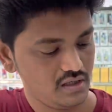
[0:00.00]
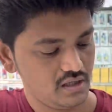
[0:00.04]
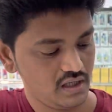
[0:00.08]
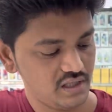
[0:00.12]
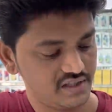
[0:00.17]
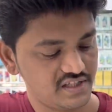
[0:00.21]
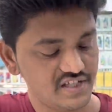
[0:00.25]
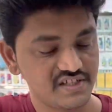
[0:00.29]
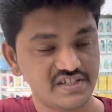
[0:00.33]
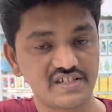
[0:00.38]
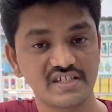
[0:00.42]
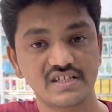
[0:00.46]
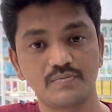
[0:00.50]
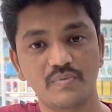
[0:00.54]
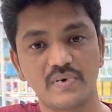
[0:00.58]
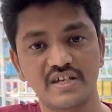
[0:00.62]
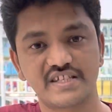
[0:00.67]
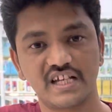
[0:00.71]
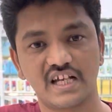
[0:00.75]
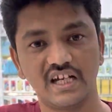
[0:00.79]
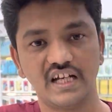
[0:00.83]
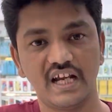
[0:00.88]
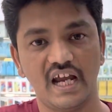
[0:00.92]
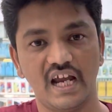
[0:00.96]
This is
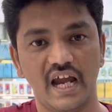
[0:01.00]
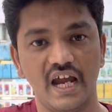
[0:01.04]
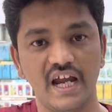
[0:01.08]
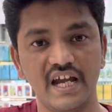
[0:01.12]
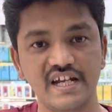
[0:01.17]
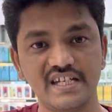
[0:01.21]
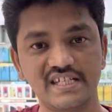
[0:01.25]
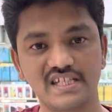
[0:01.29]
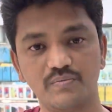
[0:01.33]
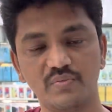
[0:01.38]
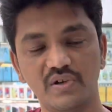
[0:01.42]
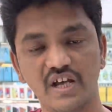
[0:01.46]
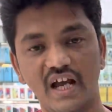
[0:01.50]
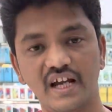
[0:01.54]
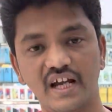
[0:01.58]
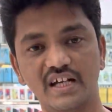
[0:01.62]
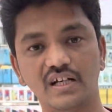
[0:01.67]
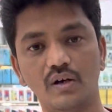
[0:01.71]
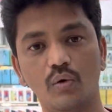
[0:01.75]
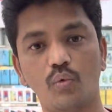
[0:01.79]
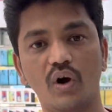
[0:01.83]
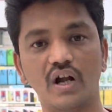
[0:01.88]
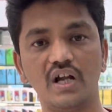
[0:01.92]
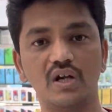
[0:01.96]
basically 8 GB and
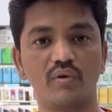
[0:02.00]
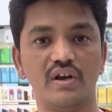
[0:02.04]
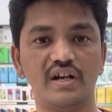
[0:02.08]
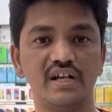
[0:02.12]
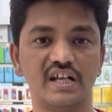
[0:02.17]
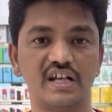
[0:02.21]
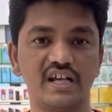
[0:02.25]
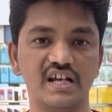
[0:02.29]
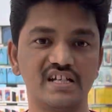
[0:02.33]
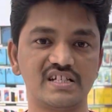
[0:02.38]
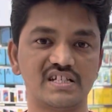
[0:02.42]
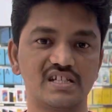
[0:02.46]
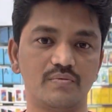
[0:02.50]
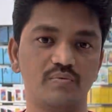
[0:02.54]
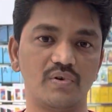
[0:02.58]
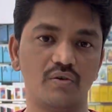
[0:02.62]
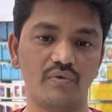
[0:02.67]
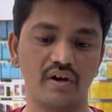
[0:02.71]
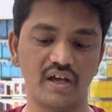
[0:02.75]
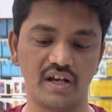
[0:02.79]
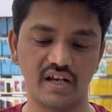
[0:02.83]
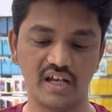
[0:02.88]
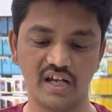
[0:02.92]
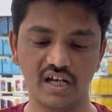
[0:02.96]
the 128 GB
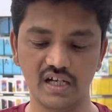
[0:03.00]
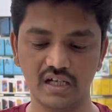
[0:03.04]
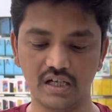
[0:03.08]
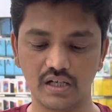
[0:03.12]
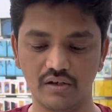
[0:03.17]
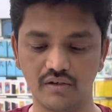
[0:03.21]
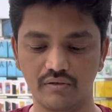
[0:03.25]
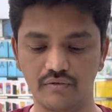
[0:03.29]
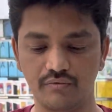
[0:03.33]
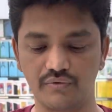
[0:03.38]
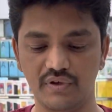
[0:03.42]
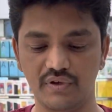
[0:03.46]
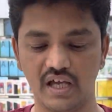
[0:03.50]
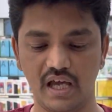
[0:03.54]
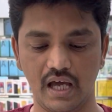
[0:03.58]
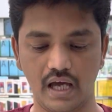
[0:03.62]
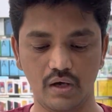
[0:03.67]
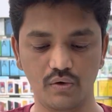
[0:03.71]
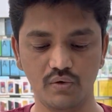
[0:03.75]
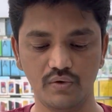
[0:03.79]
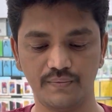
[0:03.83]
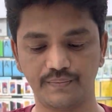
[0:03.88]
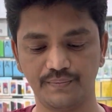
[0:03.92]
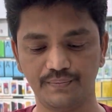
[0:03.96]
variant we
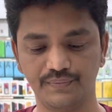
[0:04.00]
have.